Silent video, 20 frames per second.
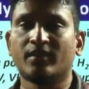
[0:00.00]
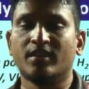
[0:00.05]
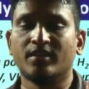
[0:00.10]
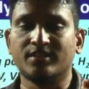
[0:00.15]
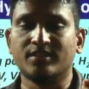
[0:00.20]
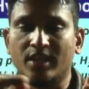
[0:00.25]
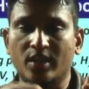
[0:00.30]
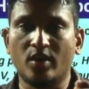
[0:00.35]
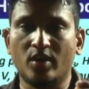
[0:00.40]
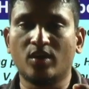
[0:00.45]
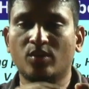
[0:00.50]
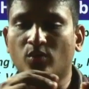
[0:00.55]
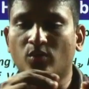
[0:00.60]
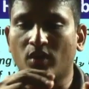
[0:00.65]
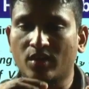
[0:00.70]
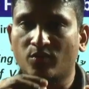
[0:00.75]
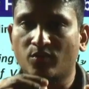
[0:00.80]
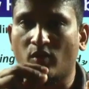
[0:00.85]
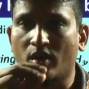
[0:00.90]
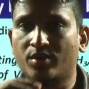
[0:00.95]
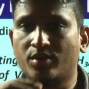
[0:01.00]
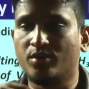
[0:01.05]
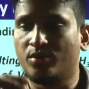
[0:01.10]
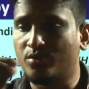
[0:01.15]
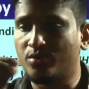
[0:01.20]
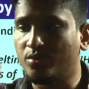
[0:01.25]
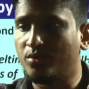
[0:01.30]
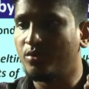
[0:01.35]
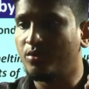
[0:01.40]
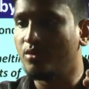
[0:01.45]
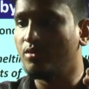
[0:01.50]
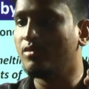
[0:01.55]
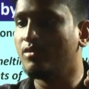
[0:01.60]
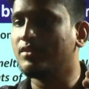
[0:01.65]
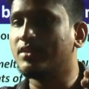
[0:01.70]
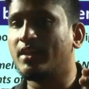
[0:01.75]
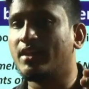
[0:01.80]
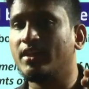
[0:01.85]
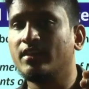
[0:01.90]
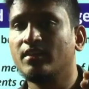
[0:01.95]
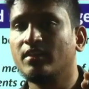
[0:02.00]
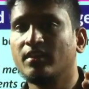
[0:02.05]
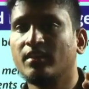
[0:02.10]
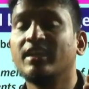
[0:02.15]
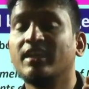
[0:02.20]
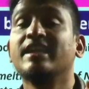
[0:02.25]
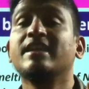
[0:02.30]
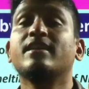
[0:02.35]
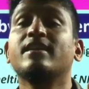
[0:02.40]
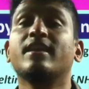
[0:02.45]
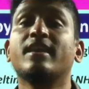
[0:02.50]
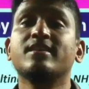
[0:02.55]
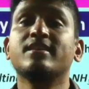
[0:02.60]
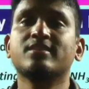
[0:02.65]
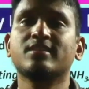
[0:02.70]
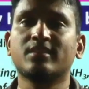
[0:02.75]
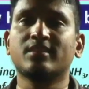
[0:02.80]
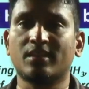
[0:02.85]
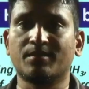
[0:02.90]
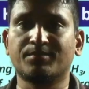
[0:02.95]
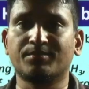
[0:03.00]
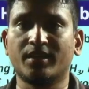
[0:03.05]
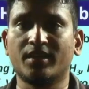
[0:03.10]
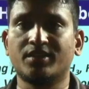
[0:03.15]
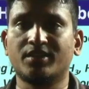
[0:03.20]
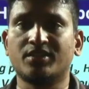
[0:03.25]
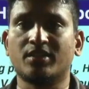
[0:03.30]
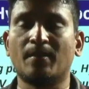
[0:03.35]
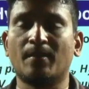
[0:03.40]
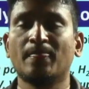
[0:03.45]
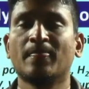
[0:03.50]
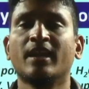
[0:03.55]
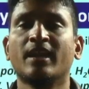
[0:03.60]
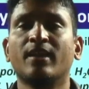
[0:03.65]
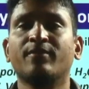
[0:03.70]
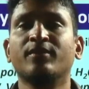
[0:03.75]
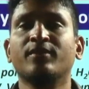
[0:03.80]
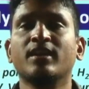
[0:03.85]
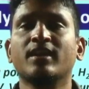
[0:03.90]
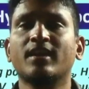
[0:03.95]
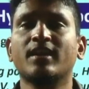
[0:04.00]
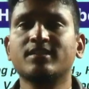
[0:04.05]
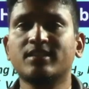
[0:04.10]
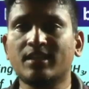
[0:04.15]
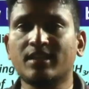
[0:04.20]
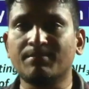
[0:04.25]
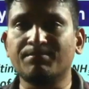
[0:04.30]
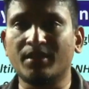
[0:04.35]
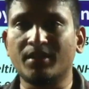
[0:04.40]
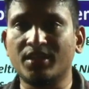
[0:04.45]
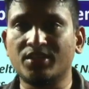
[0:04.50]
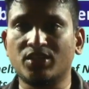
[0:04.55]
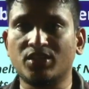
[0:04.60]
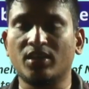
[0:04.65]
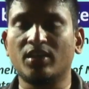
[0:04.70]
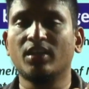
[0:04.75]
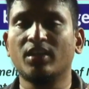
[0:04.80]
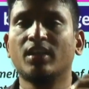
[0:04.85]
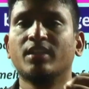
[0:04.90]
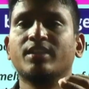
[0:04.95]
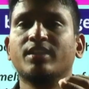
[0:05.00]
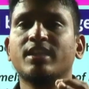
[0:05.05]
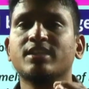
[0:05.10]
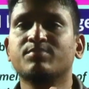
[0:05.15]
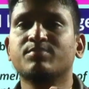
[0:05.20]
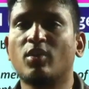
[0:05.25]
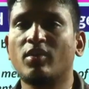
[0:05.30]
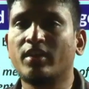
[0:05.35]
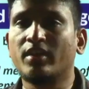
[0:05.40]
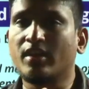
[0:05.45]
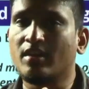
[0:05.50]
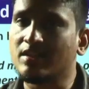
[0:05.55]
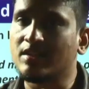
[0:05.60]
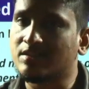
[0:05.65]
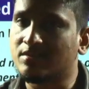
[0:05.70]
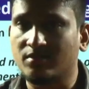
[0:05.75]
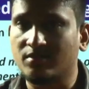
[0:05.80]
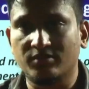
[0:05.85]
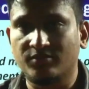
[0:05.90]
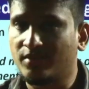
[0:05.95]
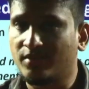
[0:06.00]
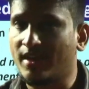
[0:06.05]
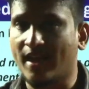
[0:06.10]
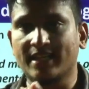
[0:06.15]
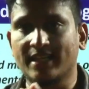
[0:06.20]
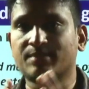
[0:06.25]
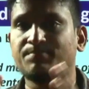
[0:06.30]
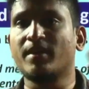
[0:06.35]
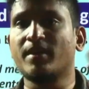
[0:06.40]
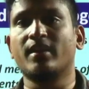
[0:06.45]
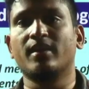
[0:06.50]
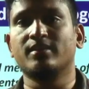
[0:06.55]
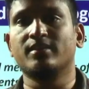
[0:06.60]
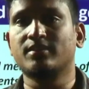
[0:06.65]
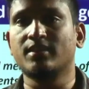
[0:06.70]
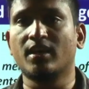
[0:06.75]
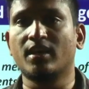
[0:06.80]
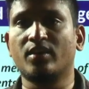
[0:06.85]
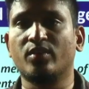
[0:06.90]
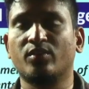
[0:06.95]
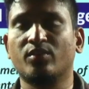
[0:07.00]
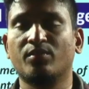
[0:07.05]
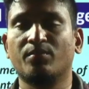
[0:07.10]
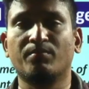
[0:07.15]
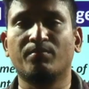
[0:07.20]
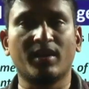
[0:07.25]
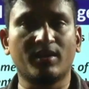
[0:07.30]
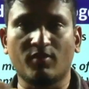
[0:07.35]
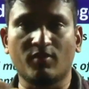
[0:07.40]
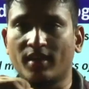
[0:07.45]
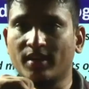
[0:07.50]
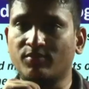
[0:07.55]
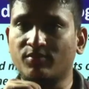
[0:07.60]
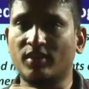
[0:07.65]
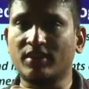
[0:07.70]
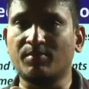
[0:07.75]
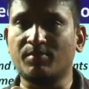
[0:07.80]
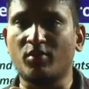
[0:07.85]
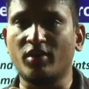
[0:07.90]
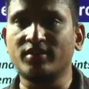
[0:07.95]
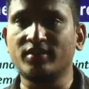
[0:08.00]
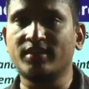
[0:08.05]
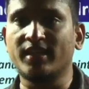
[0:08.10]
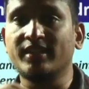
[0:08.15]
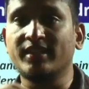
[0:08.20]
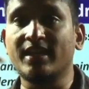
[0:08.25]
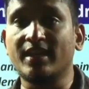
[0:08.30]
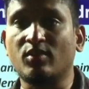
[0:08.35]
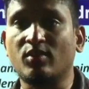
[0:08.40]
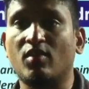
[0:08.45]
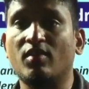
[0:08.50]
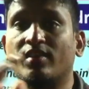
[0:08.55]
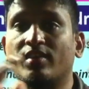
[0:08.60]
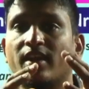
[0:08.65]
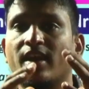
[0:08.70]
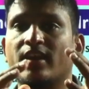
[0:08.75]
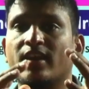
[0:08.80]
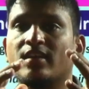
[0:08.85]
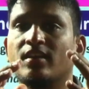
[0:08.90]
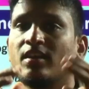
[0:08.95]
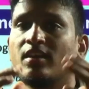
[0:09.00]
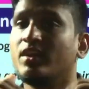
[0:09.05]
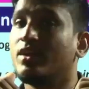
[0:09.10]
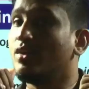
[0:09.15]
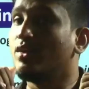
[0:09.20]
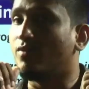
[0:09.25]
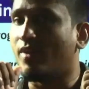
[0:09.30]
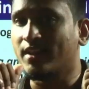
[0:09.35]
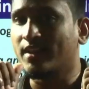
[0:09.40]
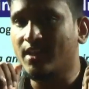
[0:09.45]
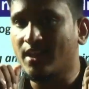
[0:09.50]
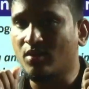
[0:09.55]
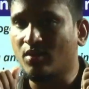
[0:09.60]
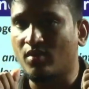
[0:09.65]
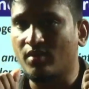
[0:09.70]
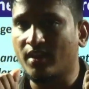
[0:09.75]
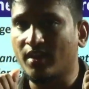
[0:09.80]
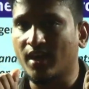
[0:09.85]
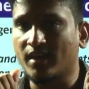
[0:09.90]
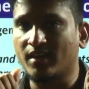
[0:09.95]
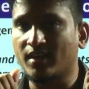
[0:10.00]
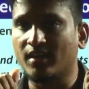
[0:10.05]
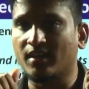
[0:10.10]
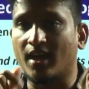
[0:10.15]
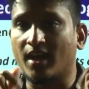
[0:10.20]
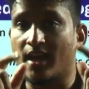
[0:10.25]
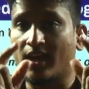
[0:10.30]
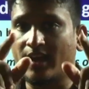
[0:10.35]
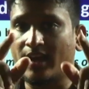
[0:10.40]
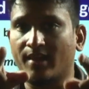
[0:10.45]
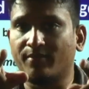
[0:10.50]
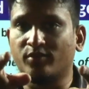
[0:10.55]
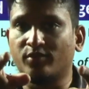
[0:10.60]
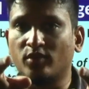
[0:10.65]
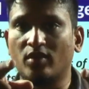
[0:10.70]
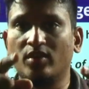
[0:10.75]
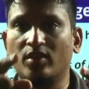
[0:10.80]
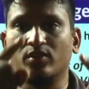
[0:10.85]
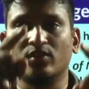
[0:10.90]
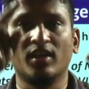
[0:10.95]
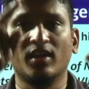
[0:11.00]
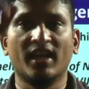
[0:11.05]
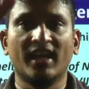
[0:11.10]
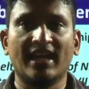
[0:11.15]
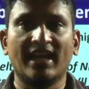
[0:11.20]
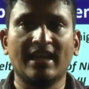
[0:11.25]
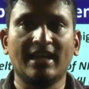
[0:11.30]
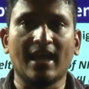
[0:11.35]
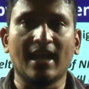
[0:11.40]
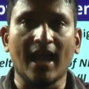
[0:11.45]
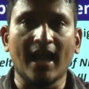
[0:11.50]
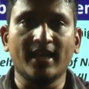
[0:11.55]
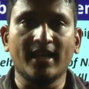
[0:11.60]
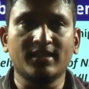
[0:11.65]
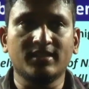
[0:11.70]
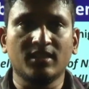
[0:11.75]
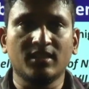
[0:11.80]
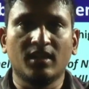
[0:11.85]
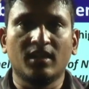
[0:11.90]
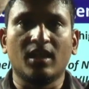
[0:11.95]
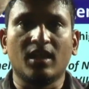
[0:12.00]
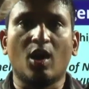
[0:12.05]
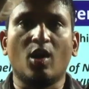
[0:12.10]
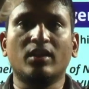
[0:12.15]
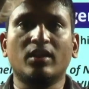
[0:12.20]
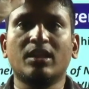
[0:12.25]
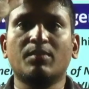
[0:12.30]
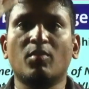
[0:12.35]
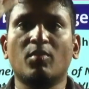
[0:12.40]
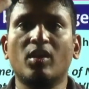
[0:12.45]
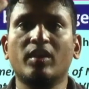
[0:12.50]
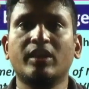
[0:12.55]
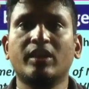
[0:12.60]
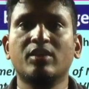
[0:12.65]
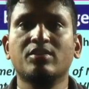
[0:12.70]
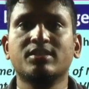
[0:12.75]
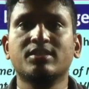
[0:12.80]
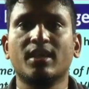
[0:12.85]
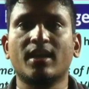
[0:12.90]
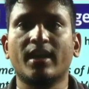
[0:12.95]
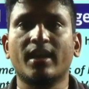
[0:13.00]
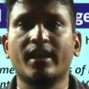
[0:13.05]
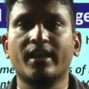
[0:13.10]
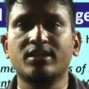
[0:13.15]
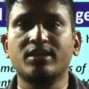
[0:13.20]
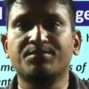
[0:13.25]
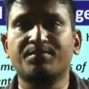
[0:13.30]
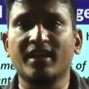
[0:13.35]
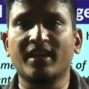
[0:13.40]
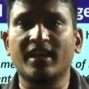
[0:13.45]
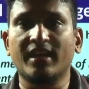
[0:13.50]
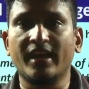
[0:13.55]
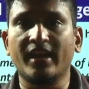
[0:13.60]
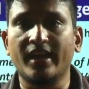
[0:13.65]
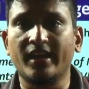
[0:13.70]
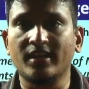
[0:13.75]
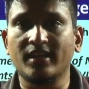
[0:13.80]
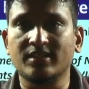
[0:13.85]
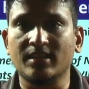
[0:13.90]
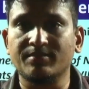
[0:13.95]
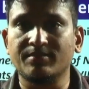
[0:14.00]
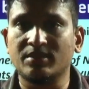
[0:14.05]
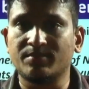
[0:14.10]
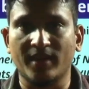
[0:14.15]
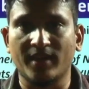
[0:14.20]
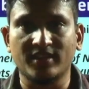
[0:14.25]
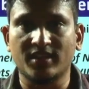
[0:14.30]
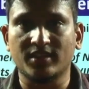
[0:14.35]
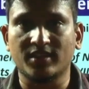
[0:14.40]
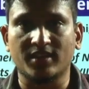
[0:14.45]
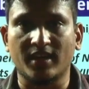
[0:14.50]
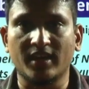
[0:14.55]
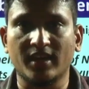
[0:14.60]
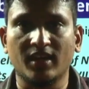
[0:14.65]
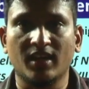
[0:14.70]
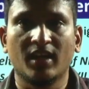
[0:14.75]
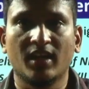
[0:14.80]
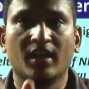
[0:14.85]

0 to 1, 1 to 2, 2 to 3, increasing the temperature. If you increase the temperature, these molecules would expand, yes or no? But what the point saying? They contract. Why they are contracting? I already have told you. In ice, all the molecules are arranged by creating some spaces, right?